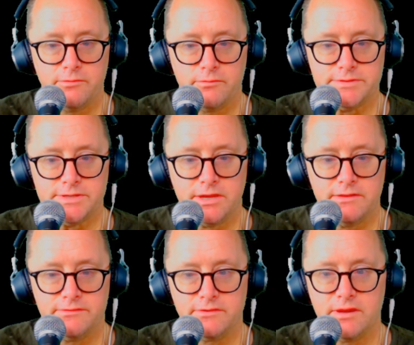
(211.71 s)
once
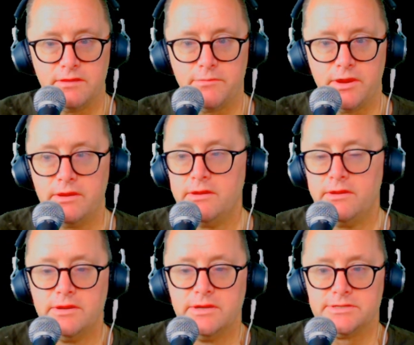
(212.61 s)
again to get my
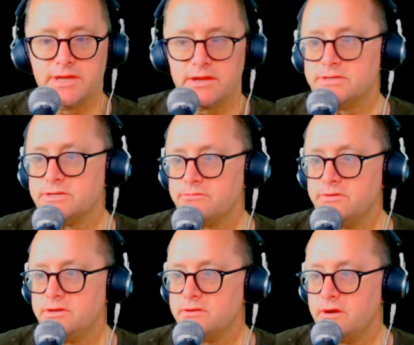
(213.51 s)
second
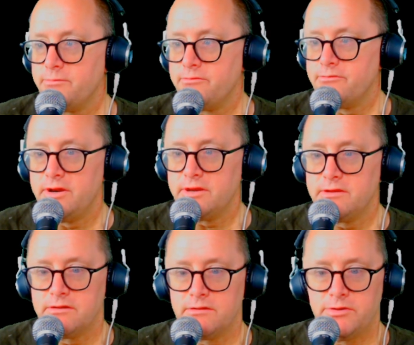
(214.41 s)
screen up and running
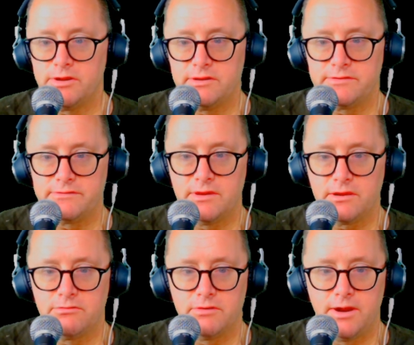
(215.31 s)
here, but it's not
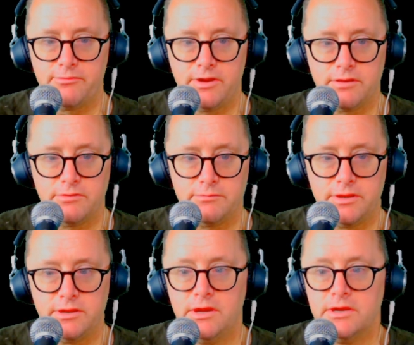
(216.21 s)
cooperating with
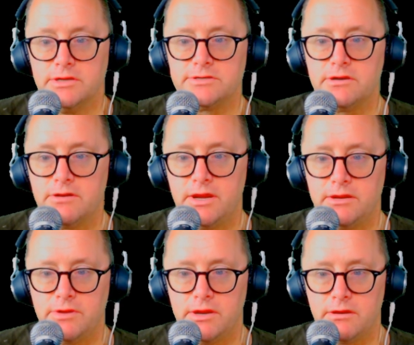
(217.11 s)
me. So
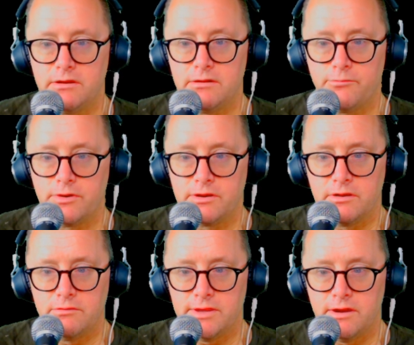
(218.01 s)
anyway, we're going to
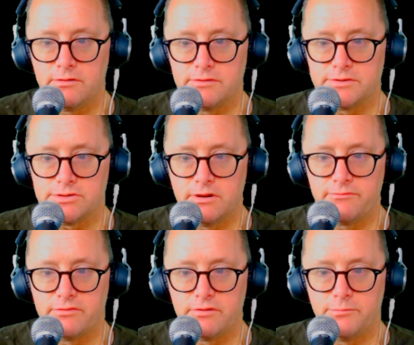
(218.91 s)
go without the chart
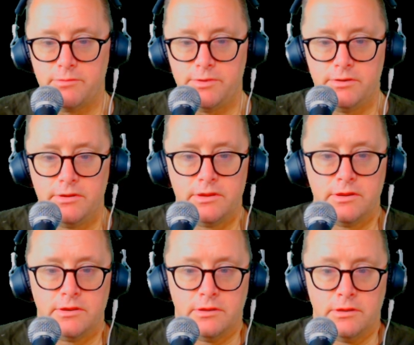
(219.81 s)
for the moment.
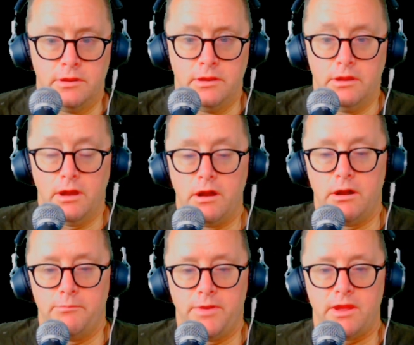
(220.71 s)

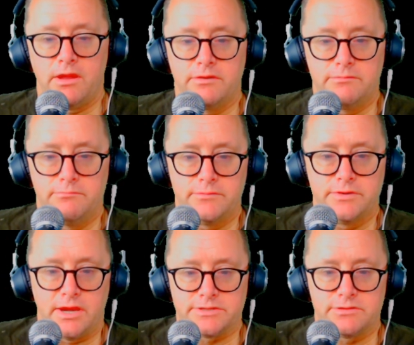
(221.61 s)
So
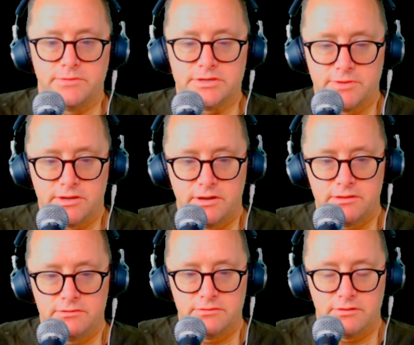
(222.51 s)
Mitch
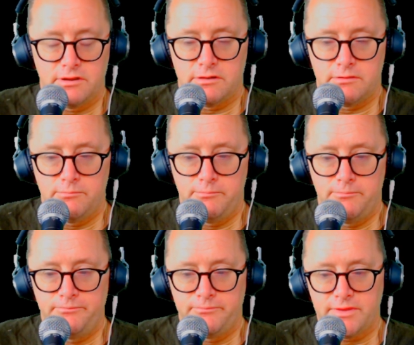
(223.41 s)
McConnell
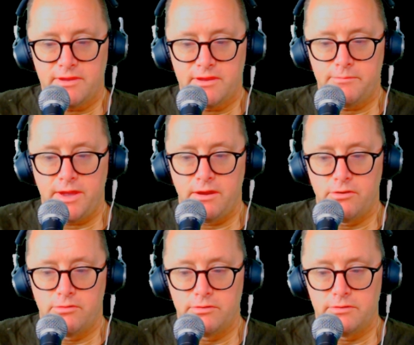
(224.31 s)
came out